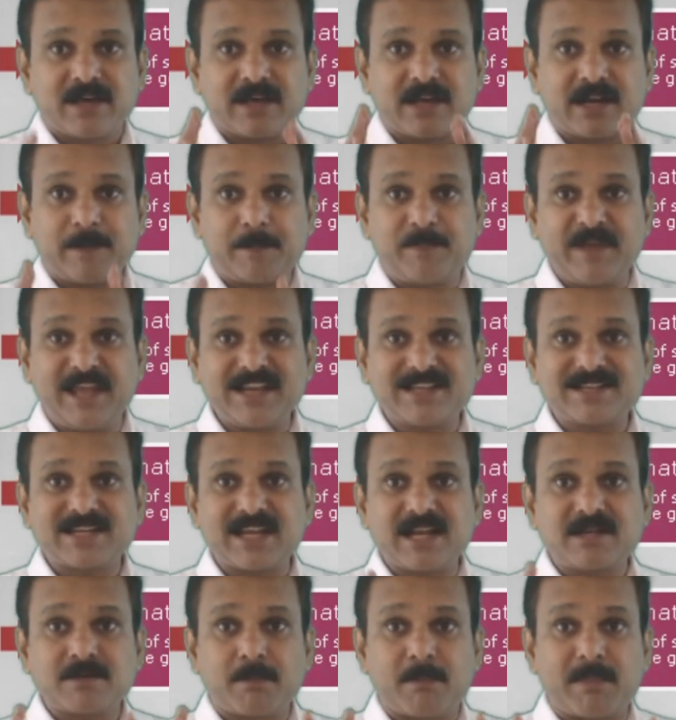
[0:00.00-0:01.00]

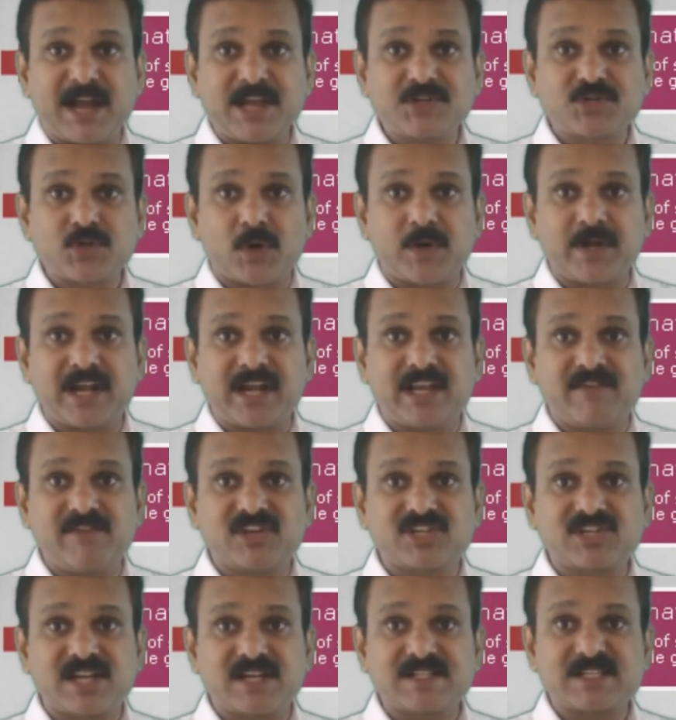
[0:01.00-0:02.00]
Repeated mitotic
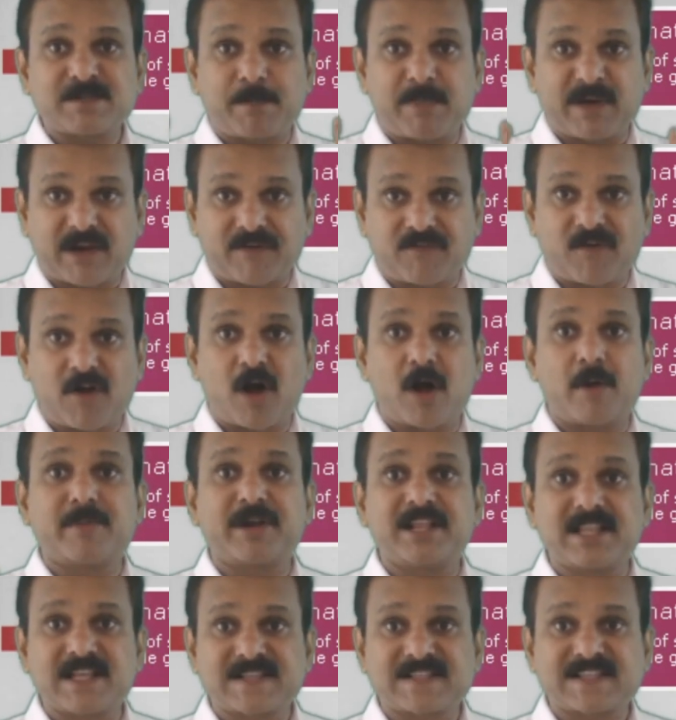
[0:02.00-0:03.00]
divisions performed
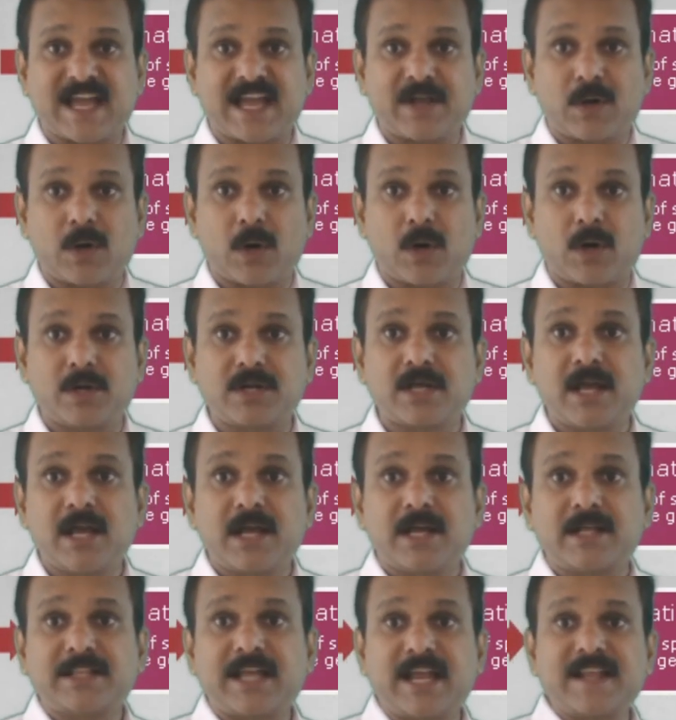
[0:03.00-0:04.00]
in the zygote
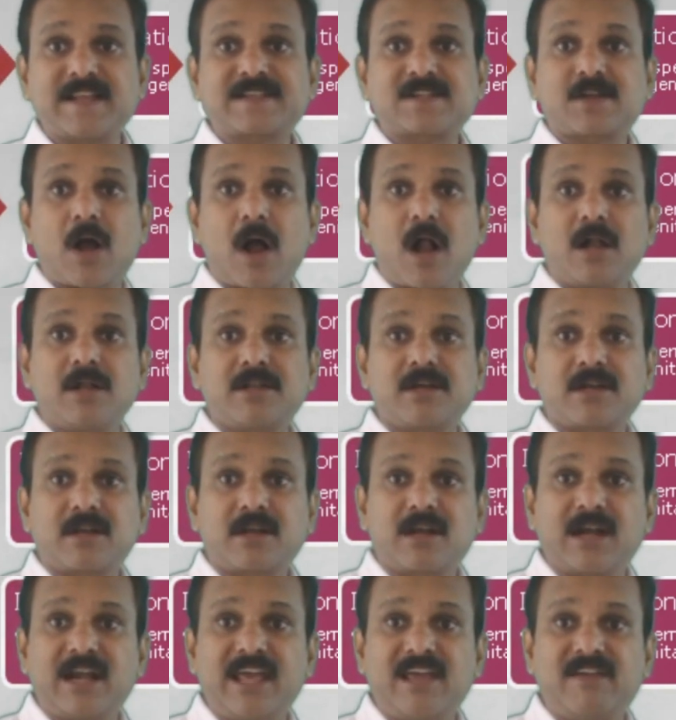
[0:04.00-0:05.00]
that is called
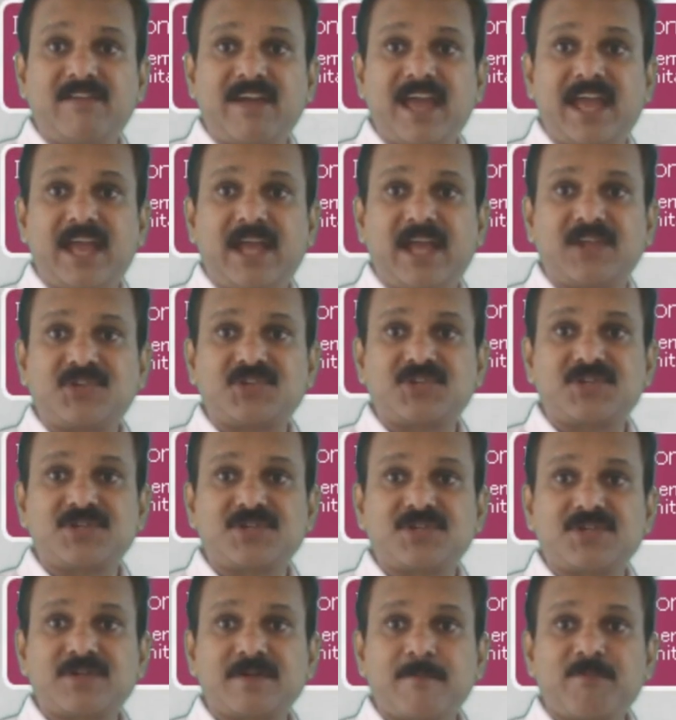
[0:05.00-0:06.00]

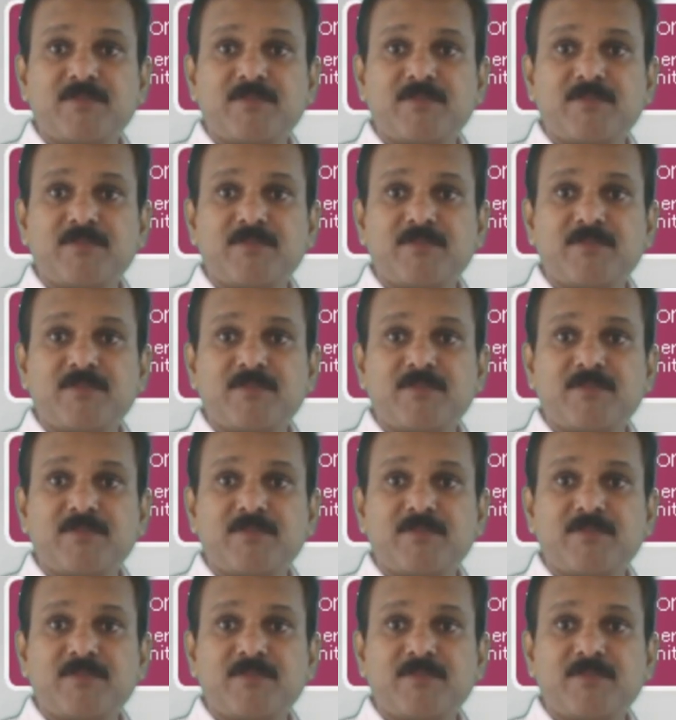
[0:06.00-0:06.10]
cleavage.